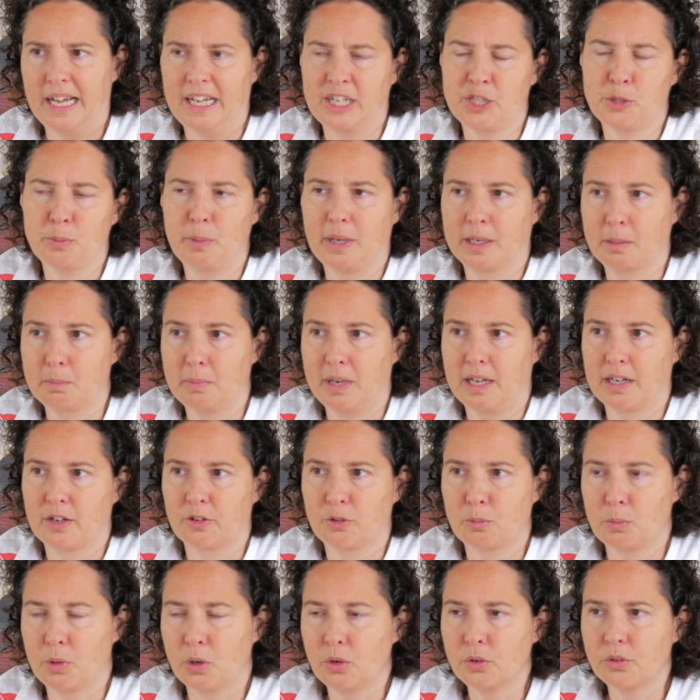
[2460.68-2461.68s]
aspect
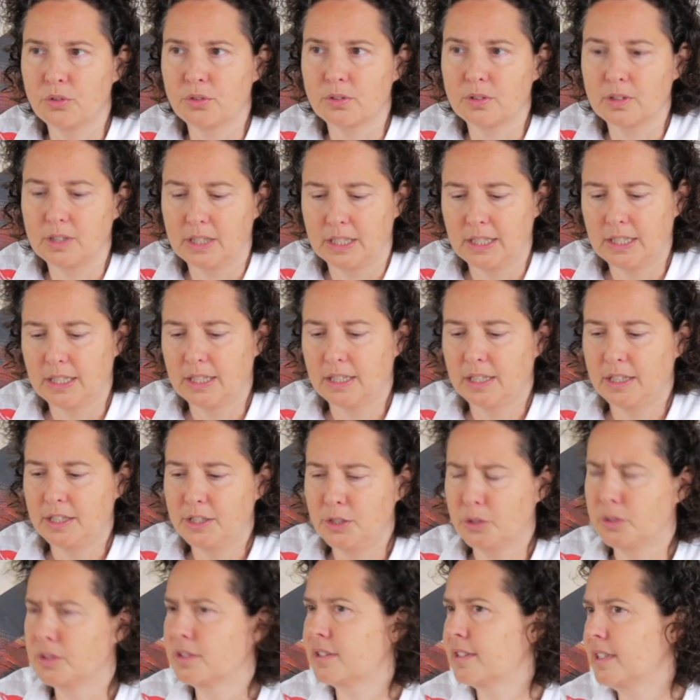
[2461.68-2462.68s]
matters most,
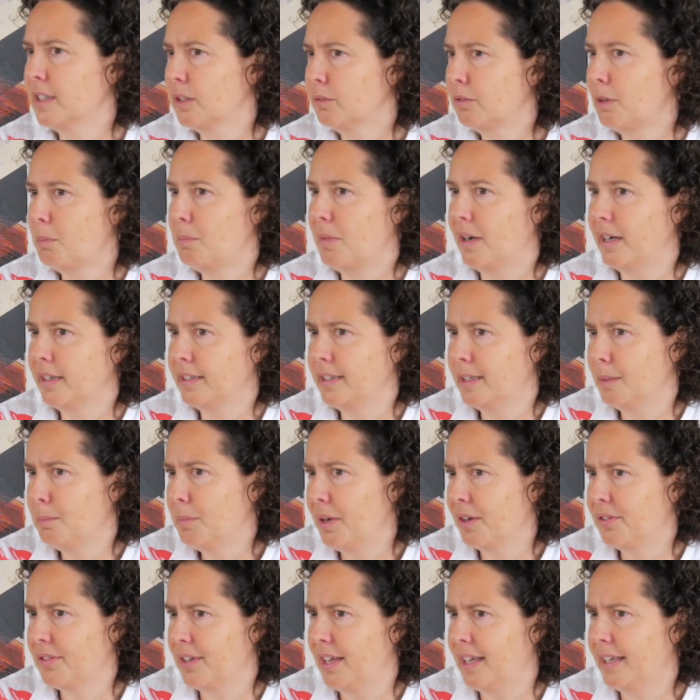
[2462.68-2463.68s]
you can still remind them
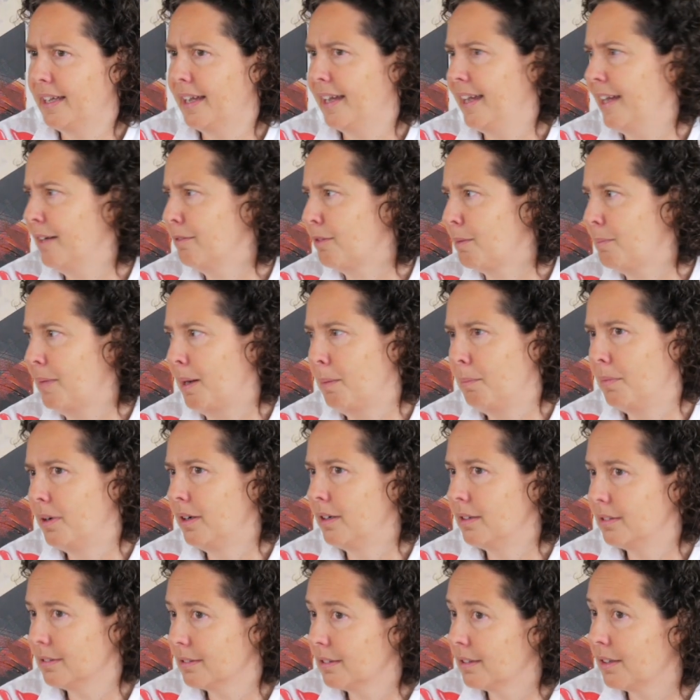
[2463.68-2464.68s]
by saying, hey,
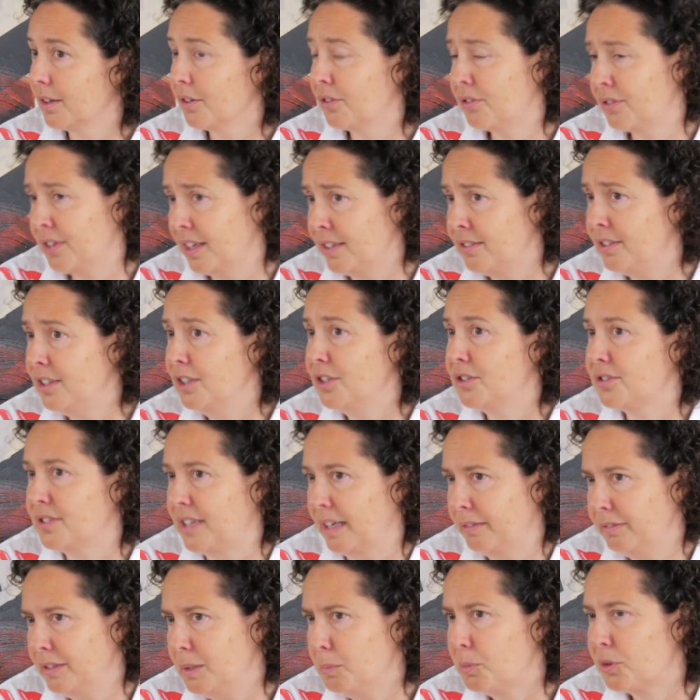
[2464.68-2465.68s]
remember, 60 to
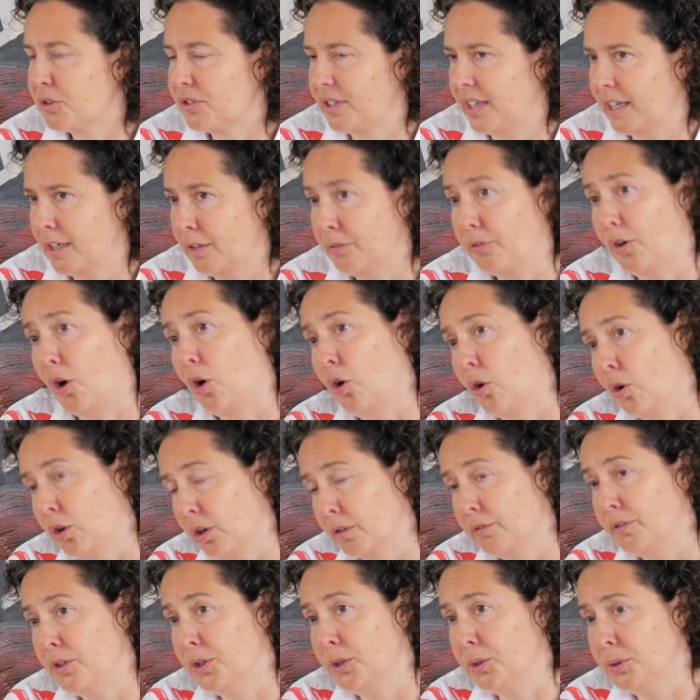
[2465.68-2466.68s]
70% of
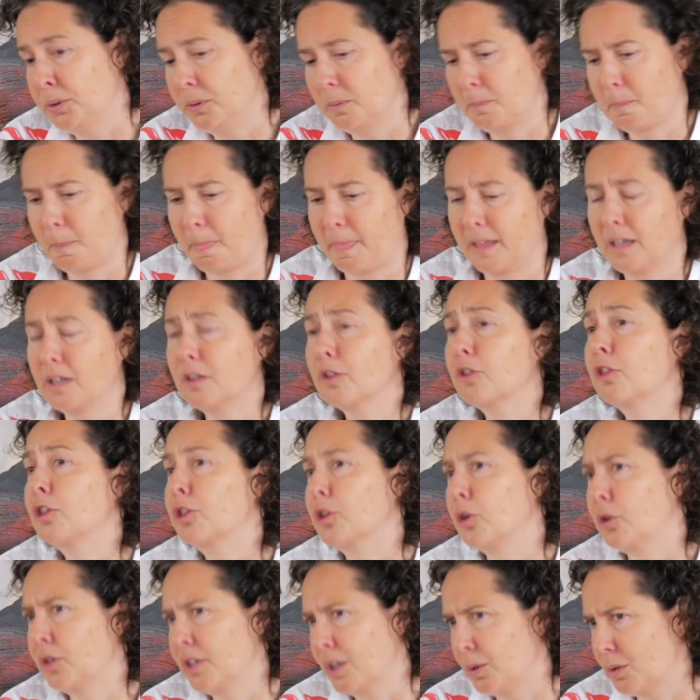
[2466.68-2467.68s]
all of you
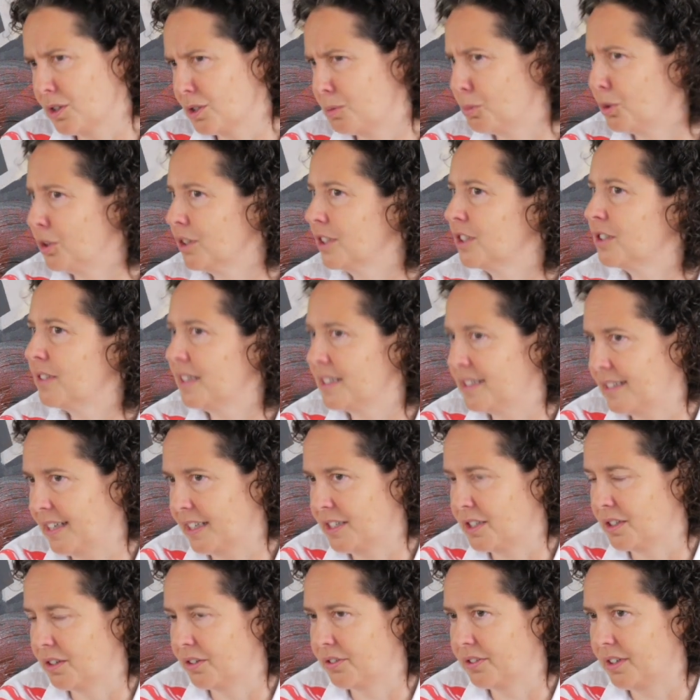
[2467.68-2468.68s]
thought it was more the
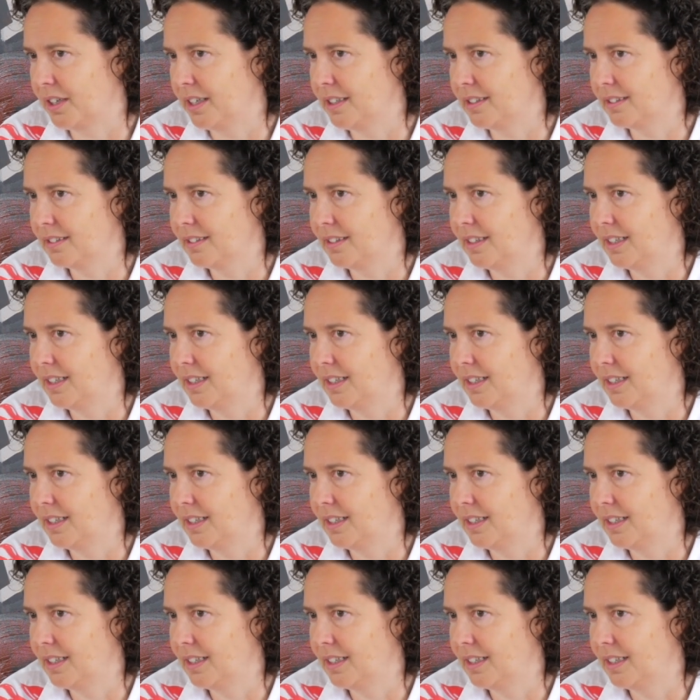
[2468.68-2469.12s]
transactional side.